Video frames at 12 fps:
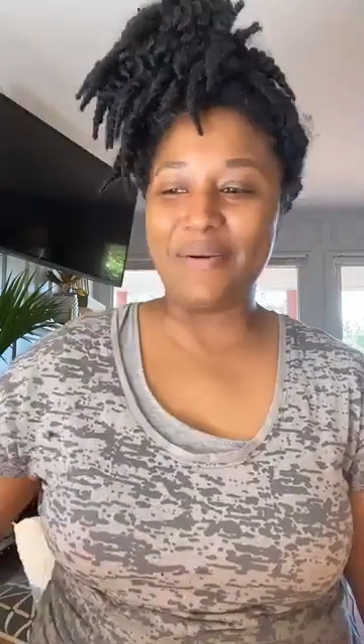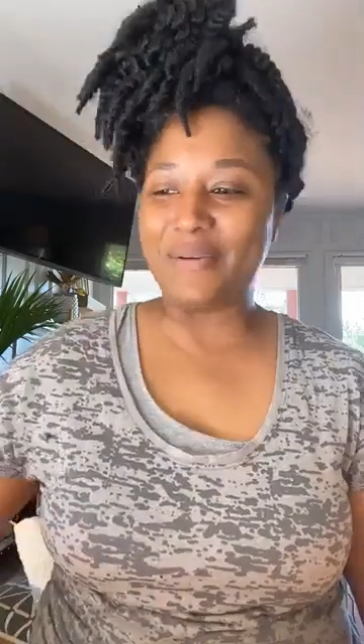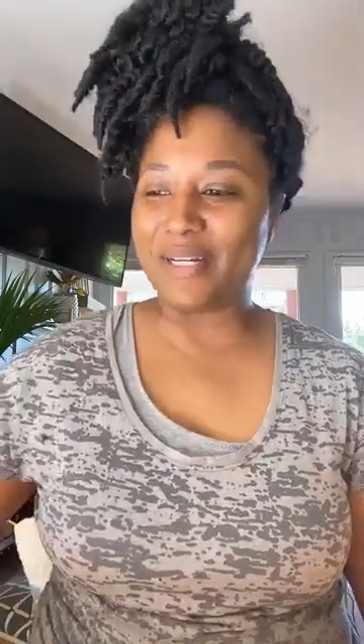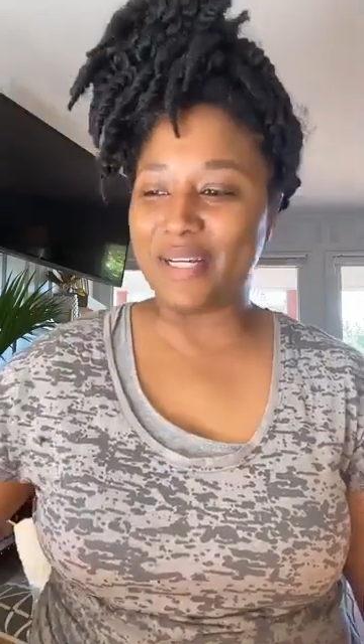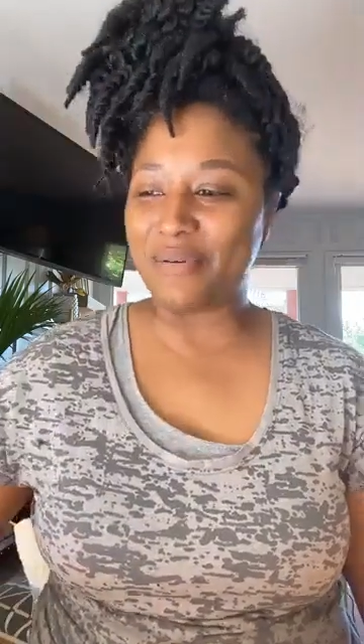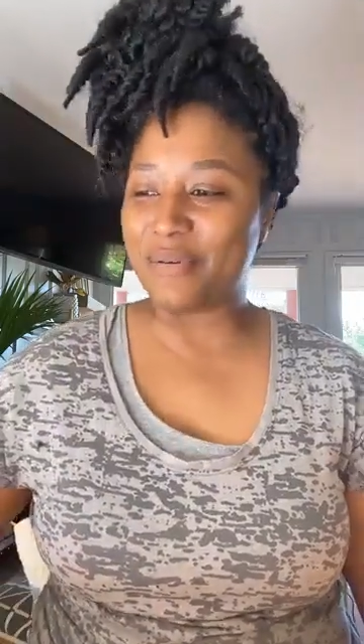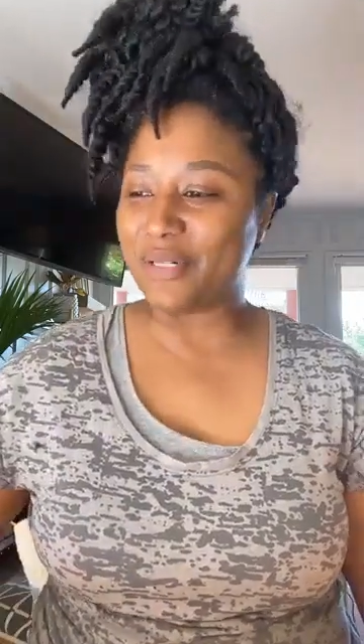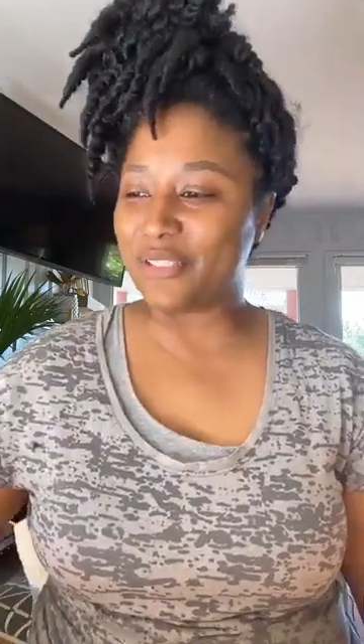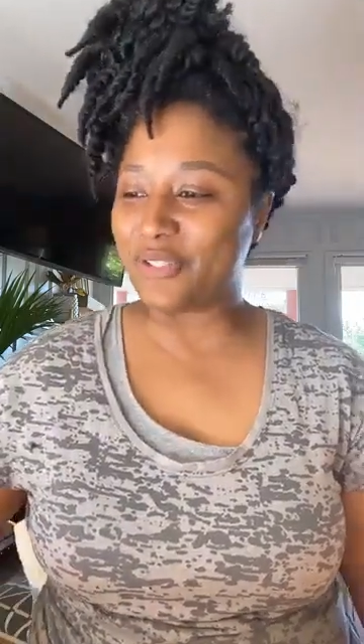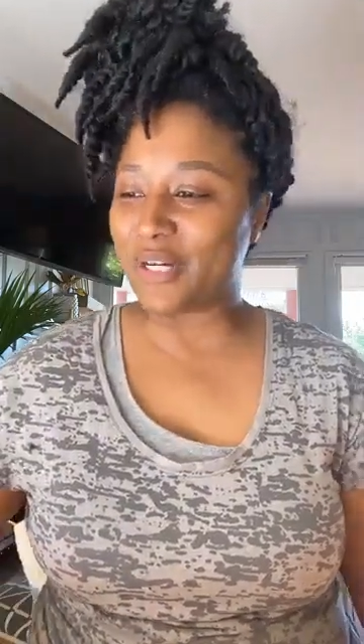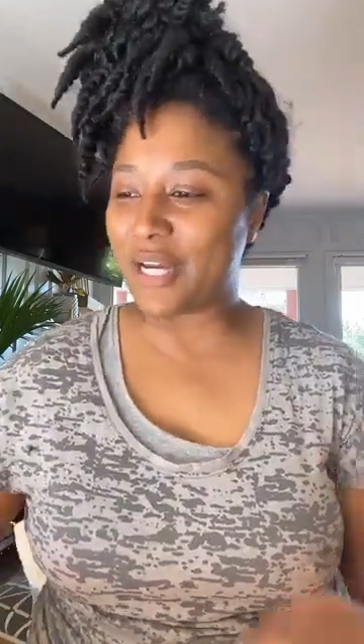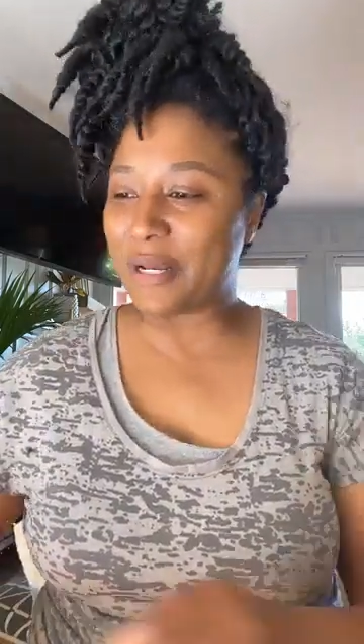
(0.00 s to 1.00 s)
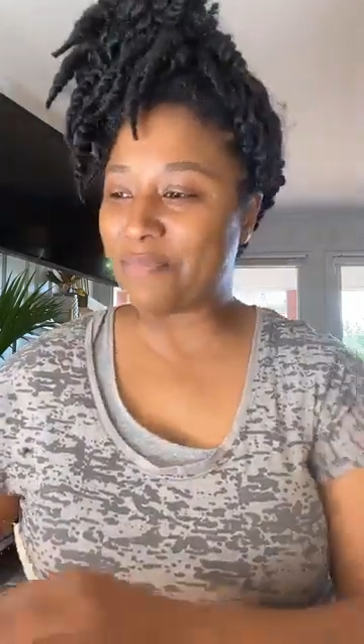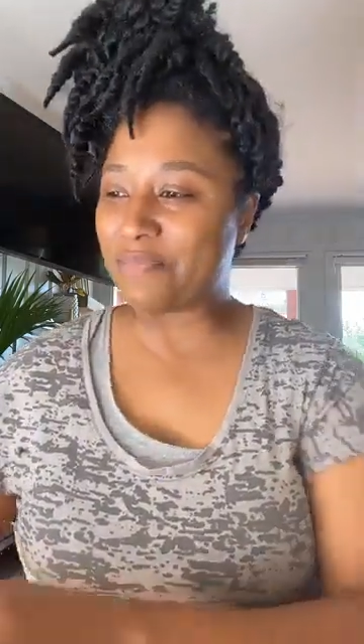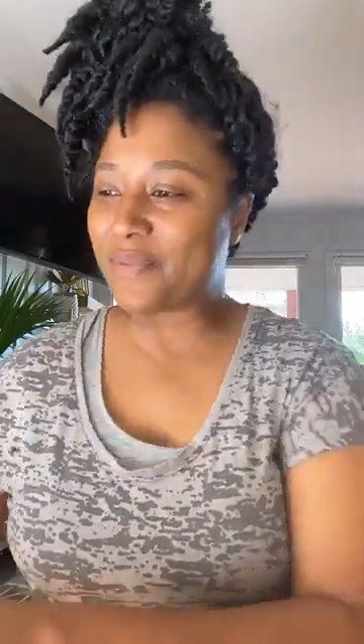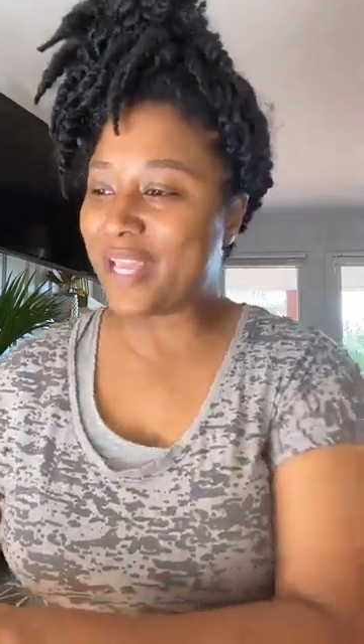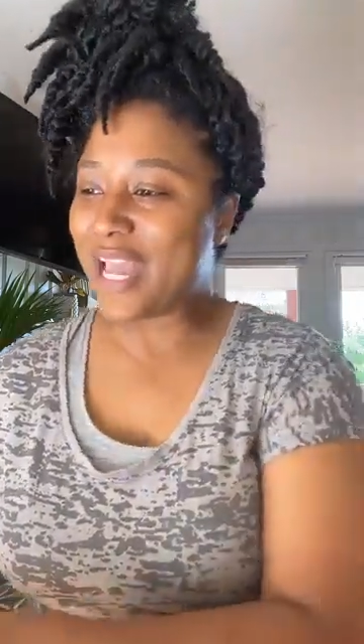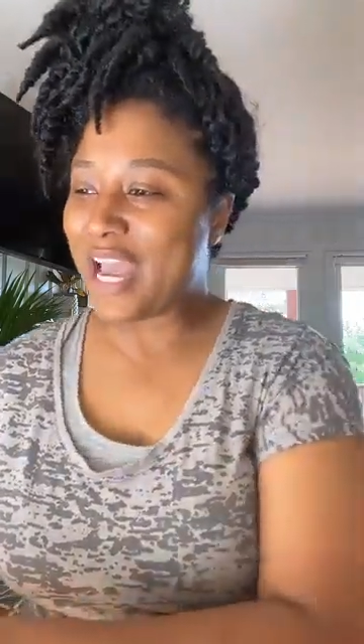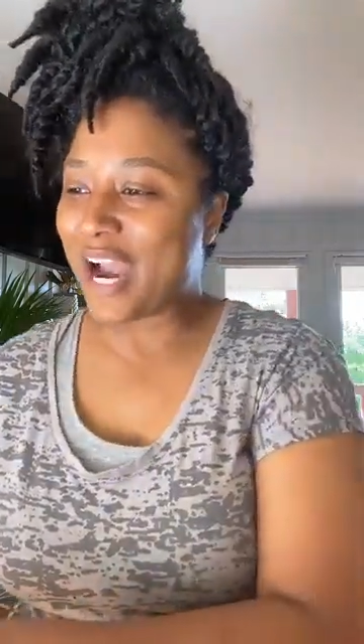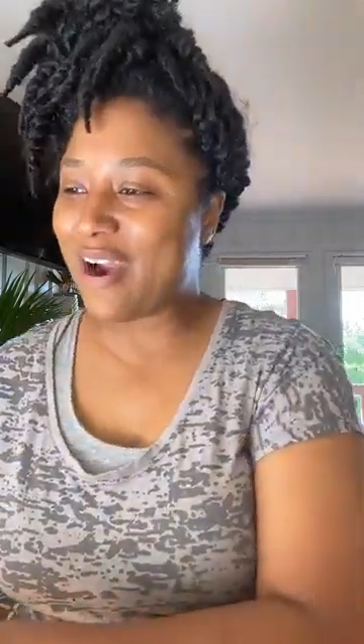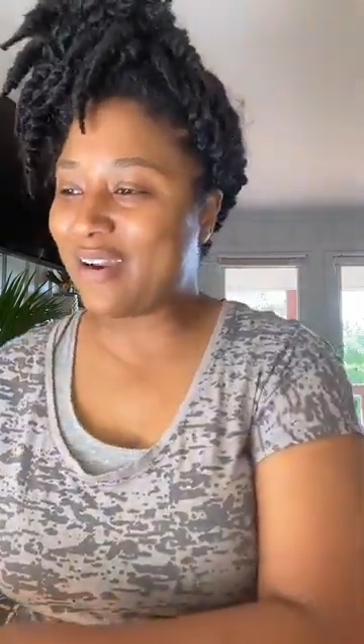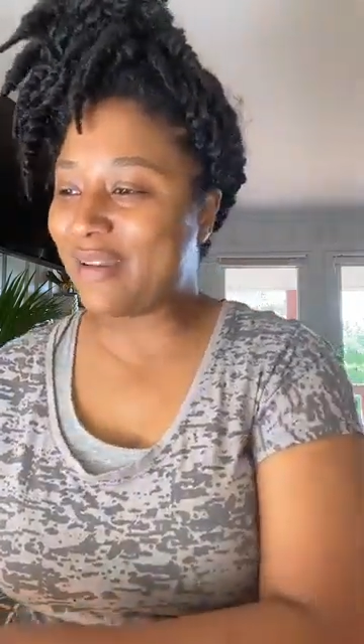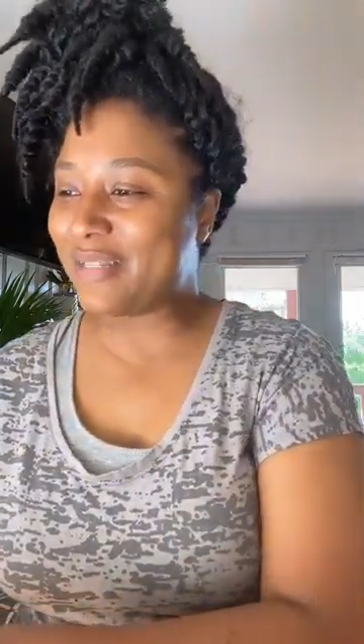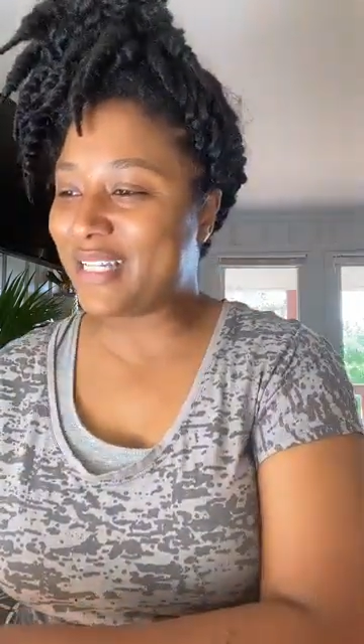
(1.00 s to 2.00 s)
It wasn't because we wasn't trying.
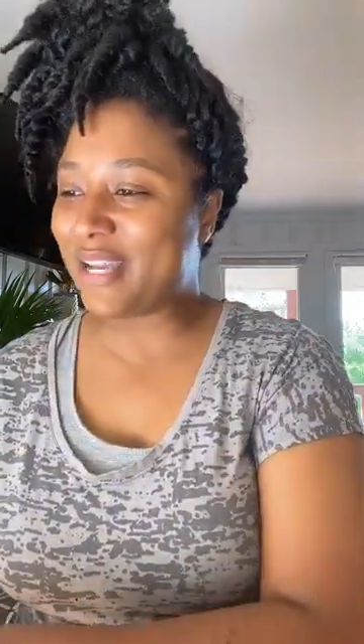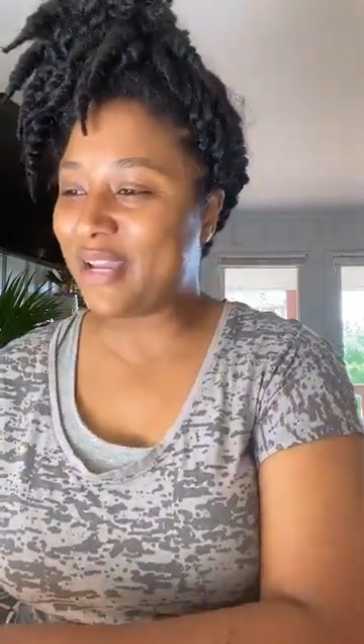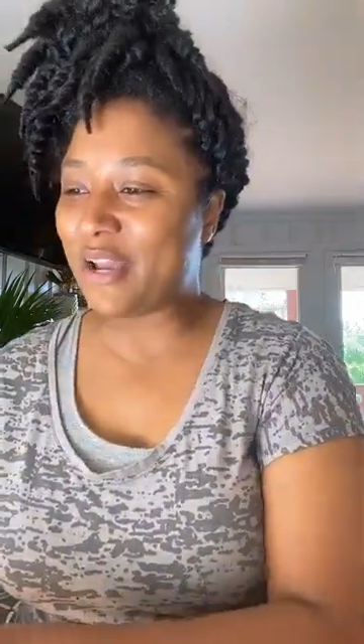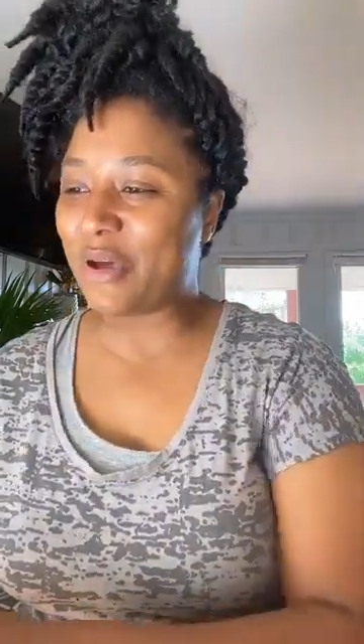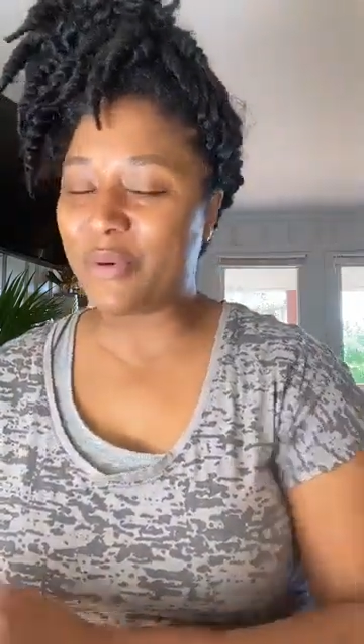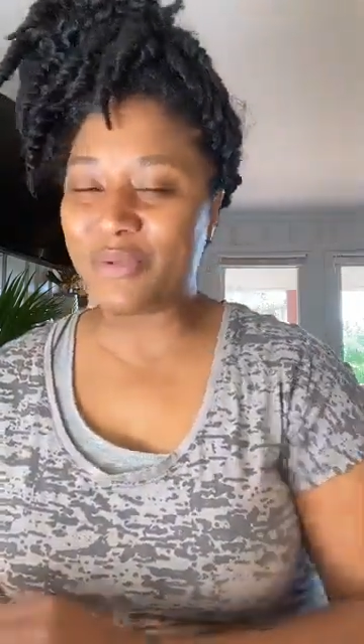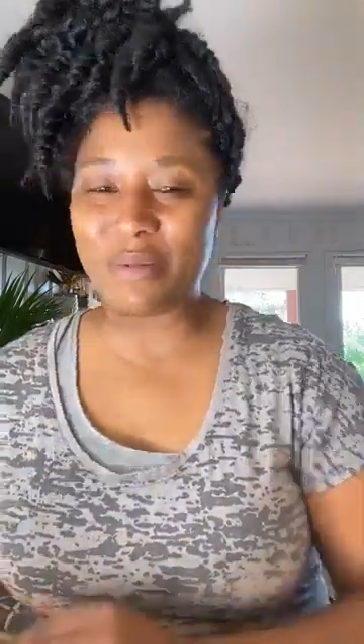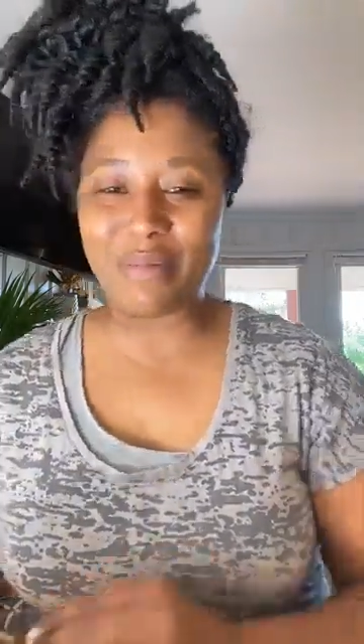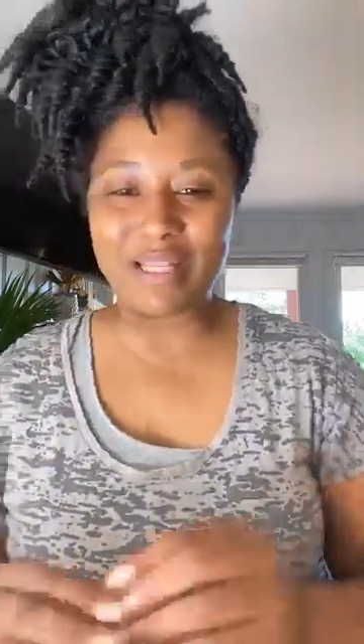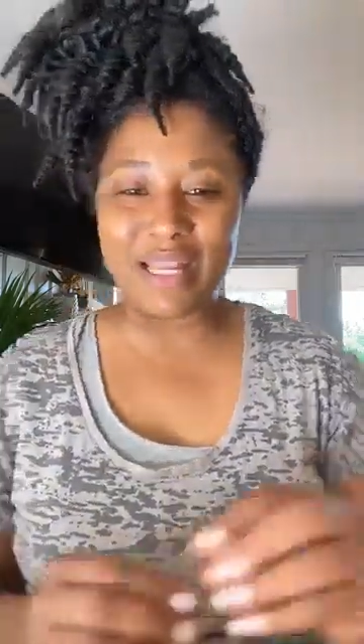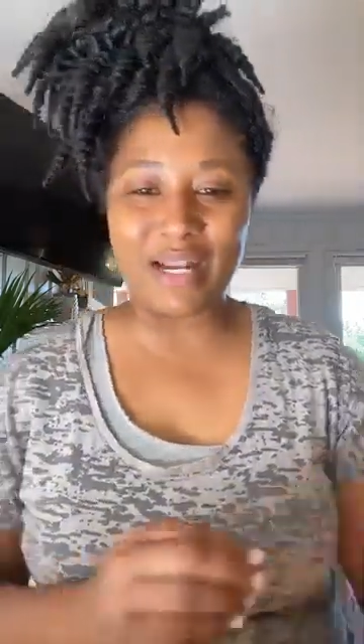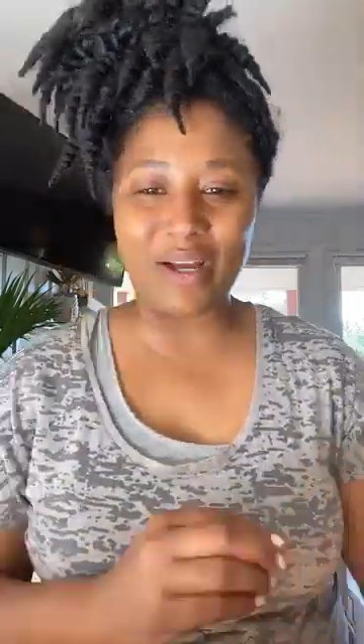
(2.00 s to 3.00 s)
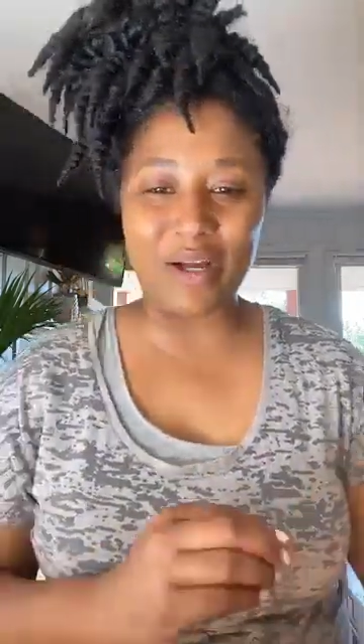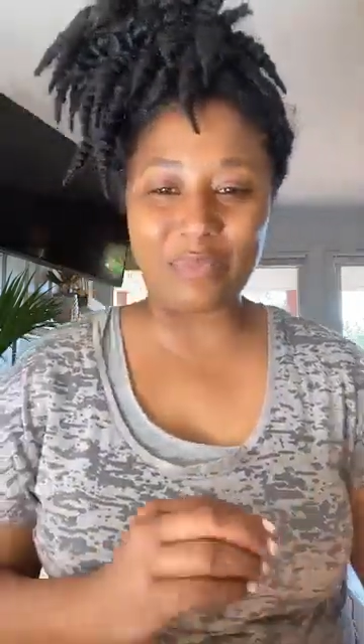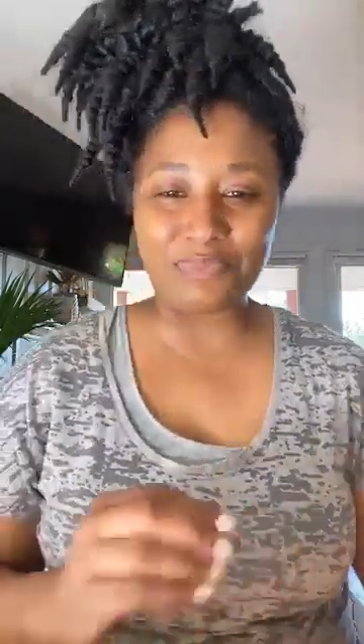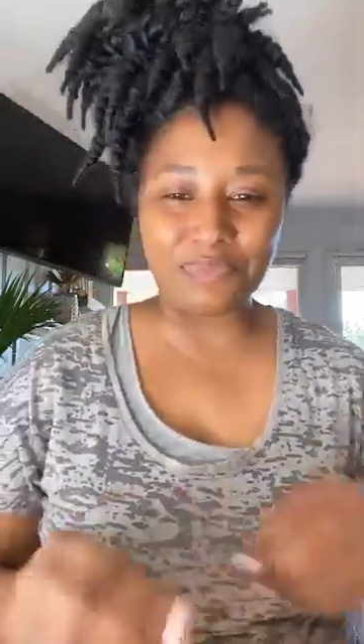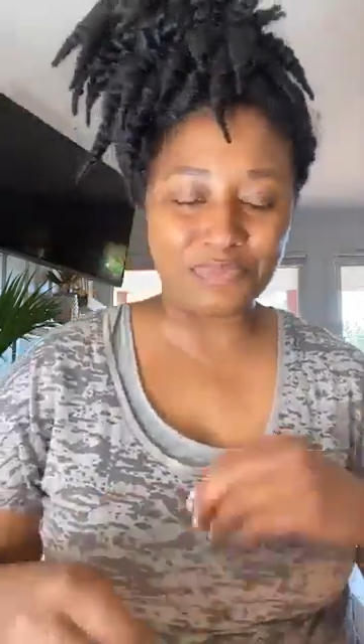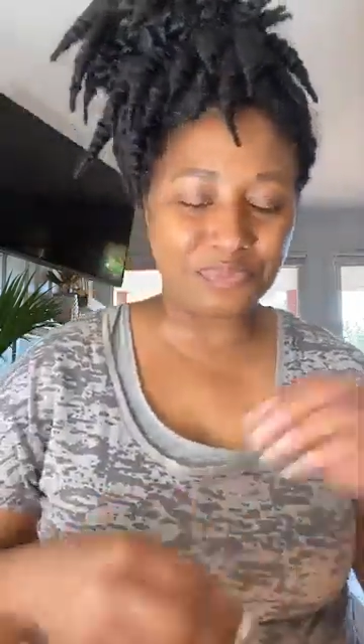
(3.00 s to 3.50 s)
All right, let me tell y'all, we was talking about that.